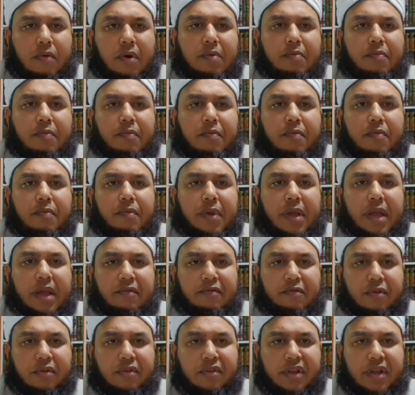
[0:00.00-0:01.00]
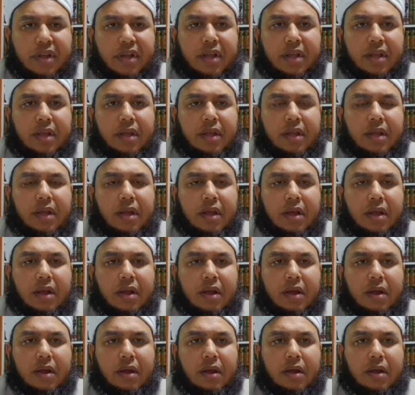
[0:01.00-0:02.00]
one may have to say
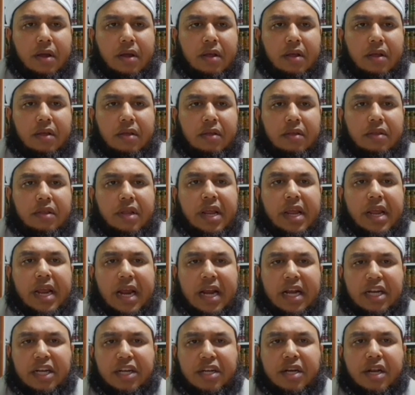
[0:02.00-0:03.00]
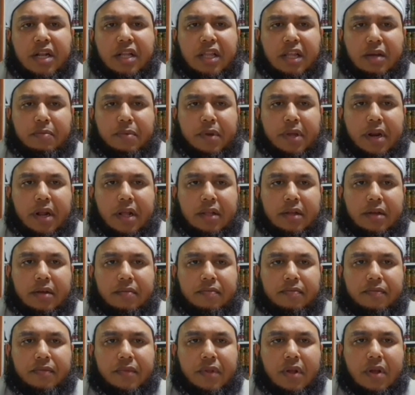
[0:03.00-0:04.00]
3 additional
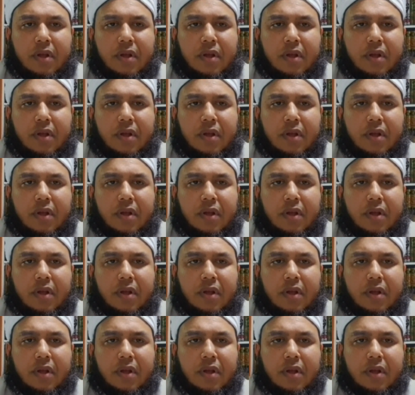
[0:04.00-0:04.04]
takbirat.